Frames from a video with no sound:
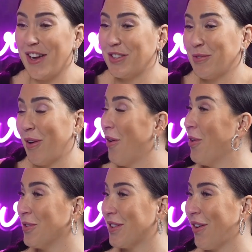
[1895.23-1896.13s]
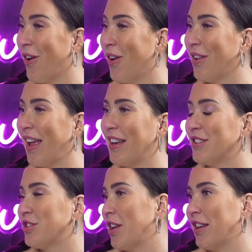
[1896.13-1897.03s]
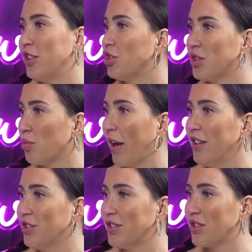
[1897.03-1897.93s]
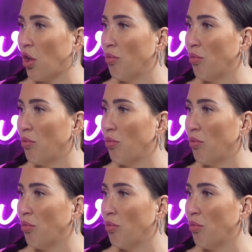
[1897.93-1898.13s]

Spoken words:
just want to hold it all. And it just ranges so